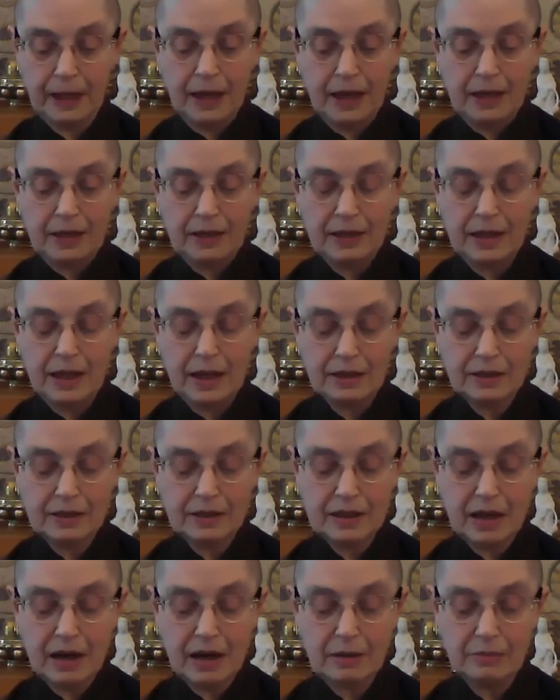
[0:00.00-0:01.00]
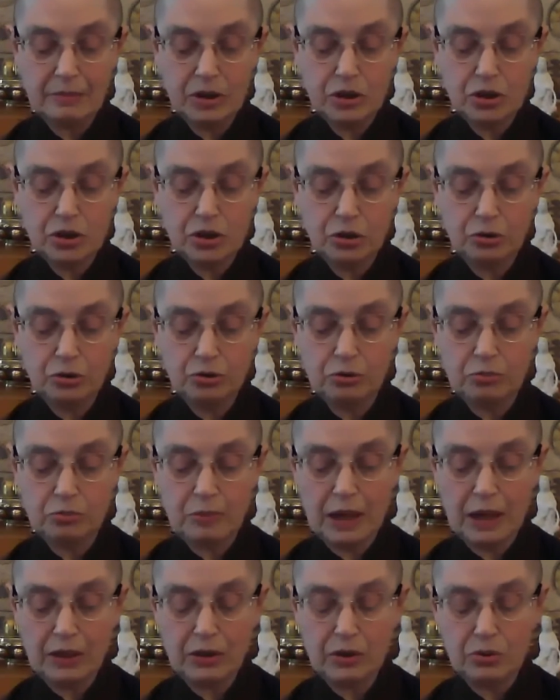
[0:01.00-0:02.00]
The next time the children
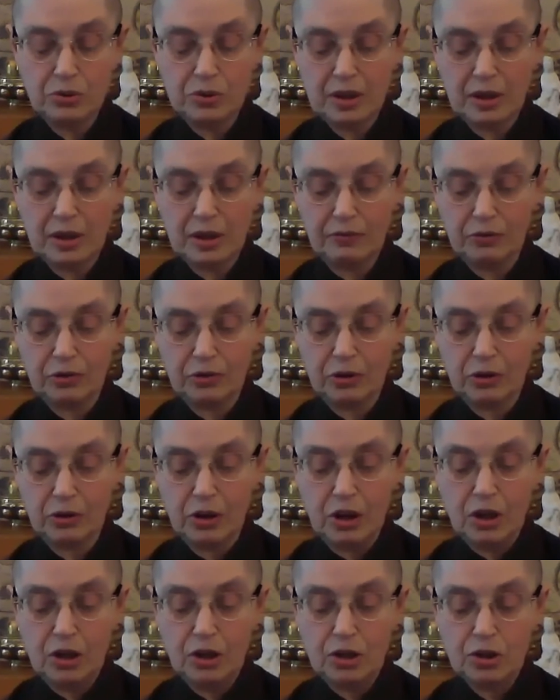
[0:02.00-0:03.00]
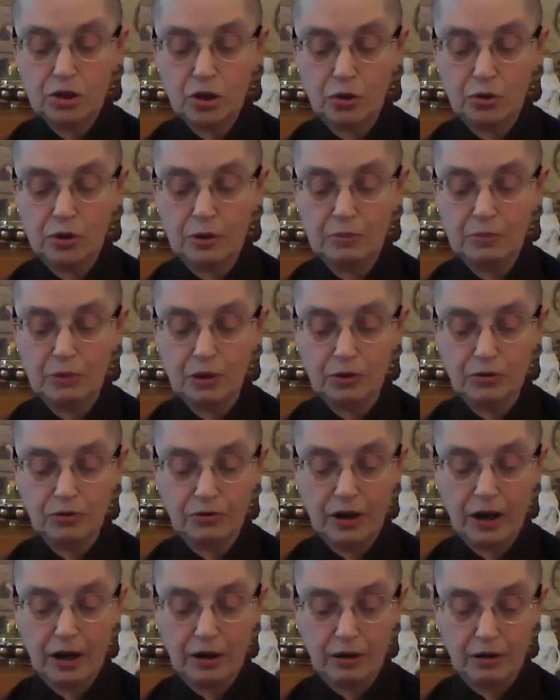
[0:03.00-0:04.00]
make you suffer, show them your
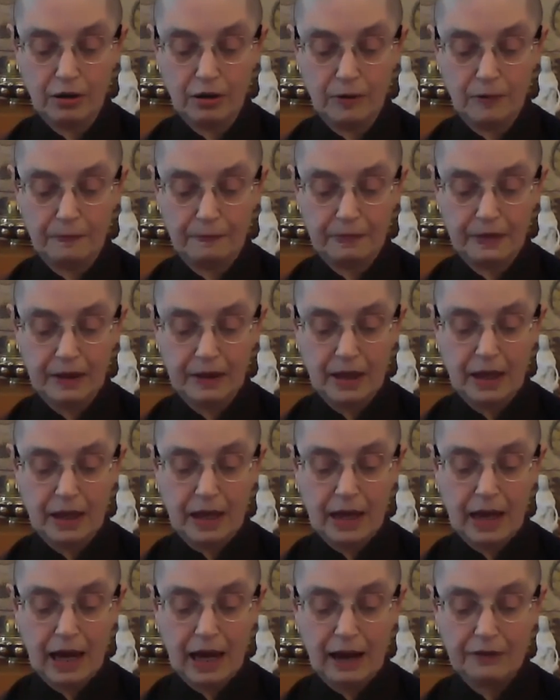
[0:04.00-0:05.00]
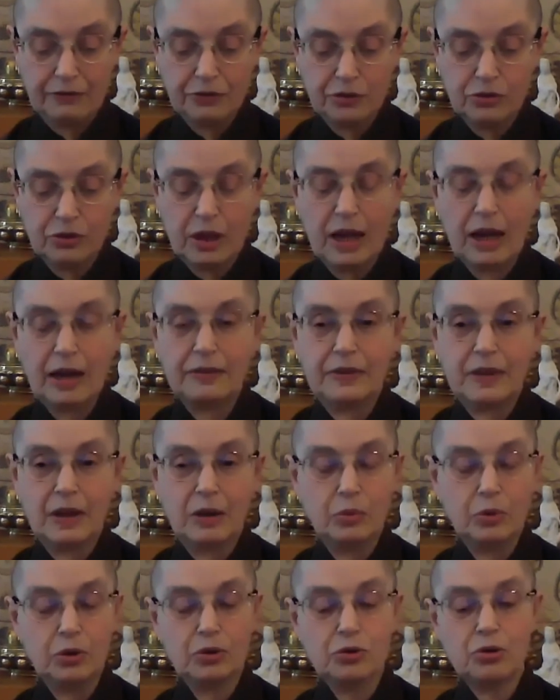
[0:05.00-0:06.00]
fire. After that, they
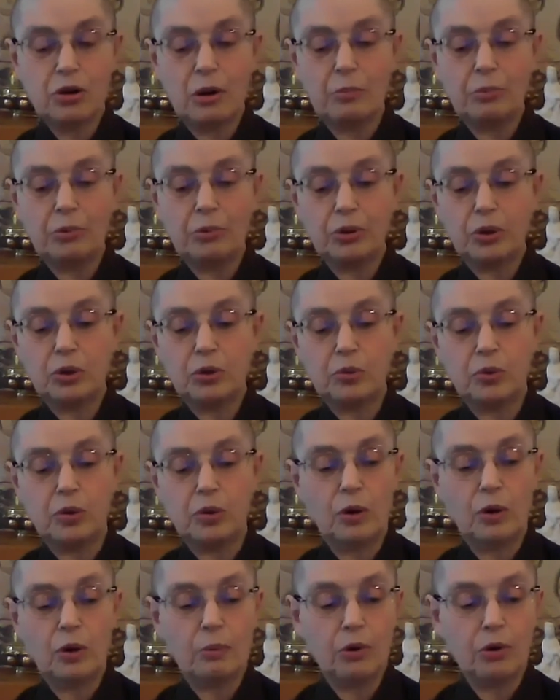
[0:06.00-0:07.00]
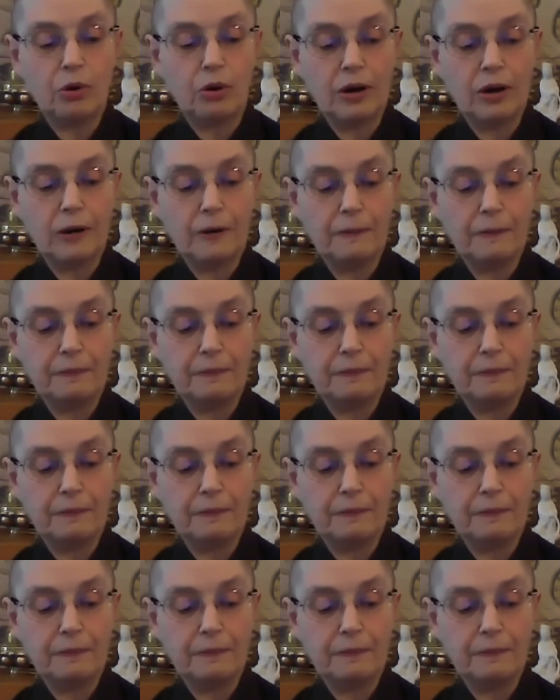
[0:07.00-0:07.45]
will trouble you no more."